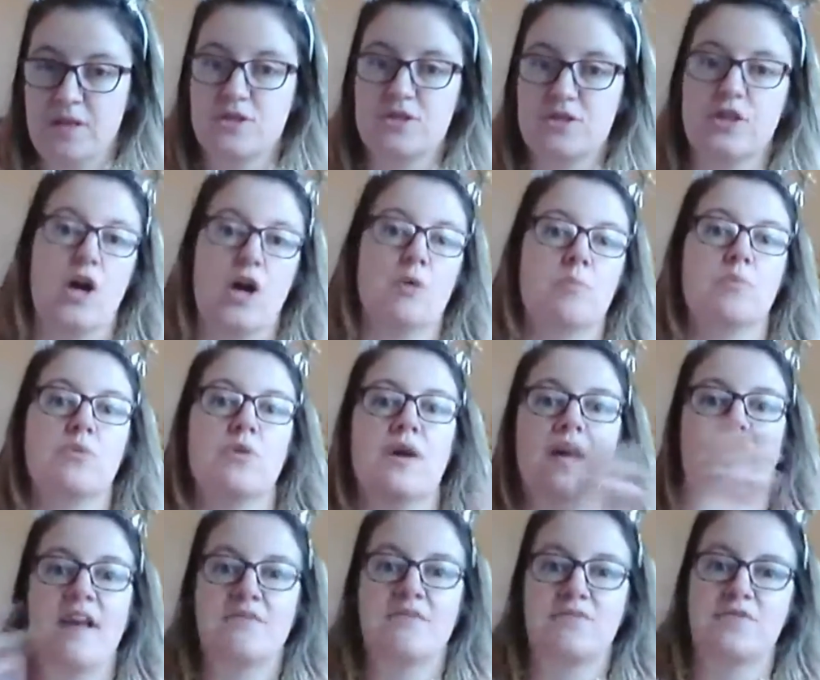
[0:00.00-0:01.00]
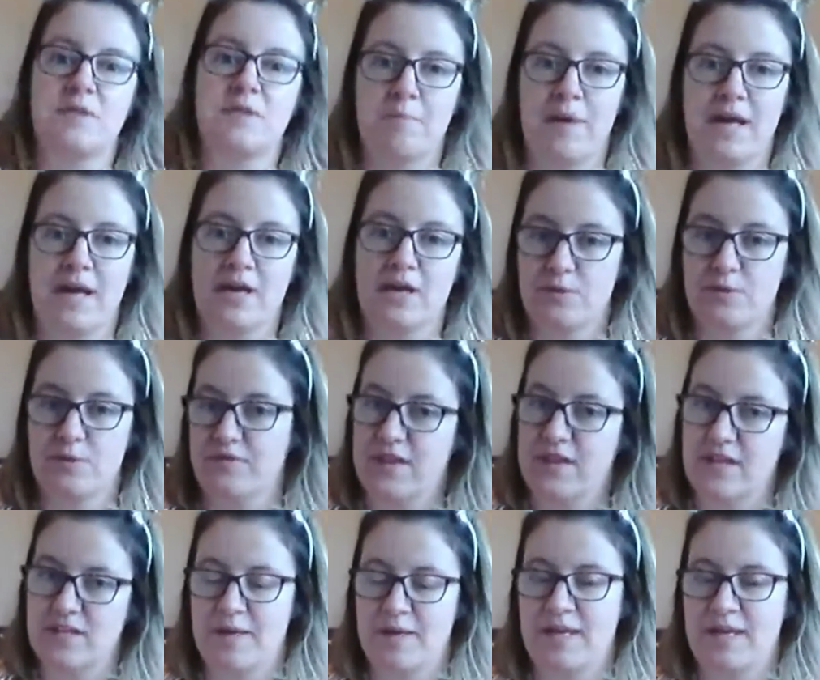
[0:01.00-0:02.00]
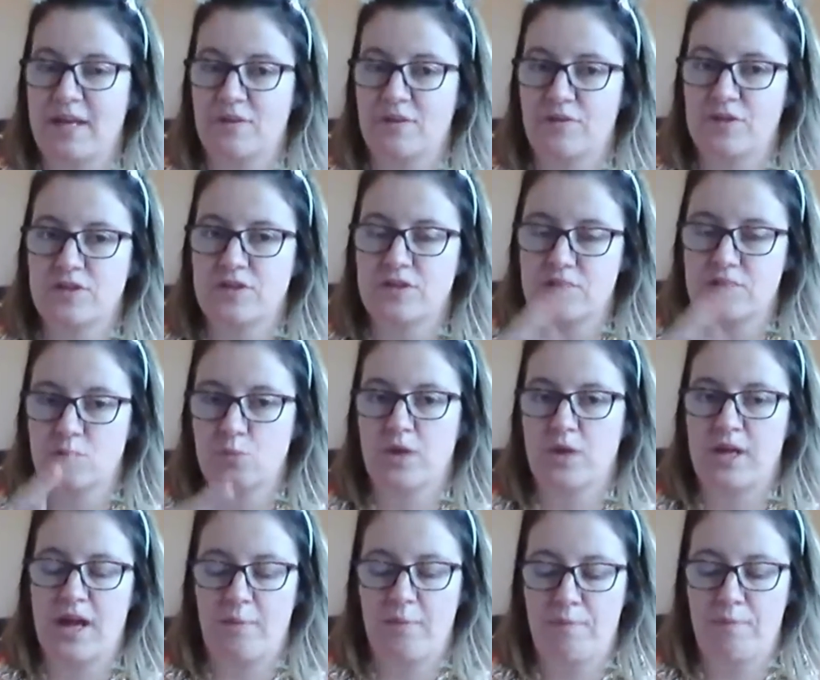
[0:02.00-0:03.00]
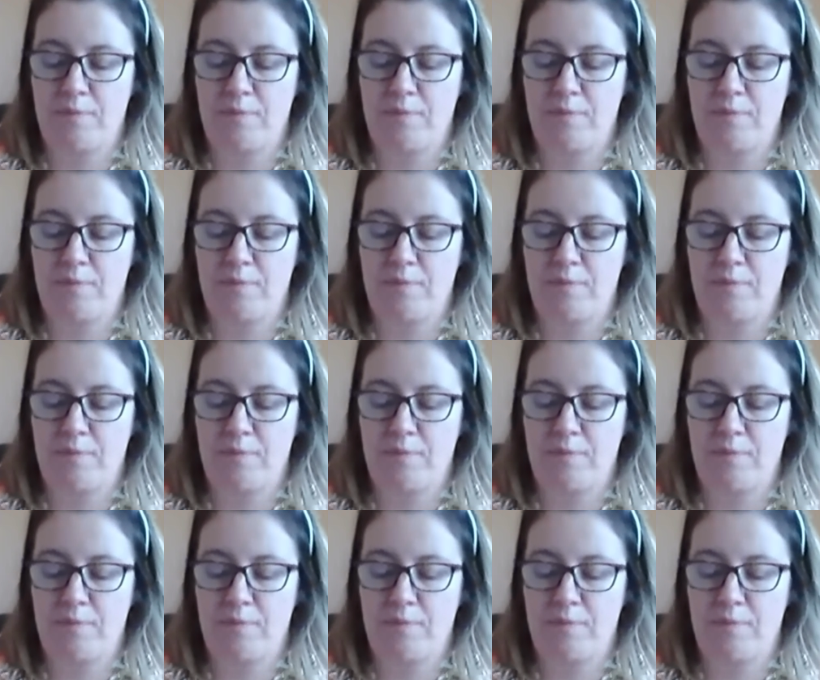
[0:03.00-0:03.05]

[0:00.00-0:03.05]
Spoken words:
to go and put everything back, and whoever gets back here first is the winner.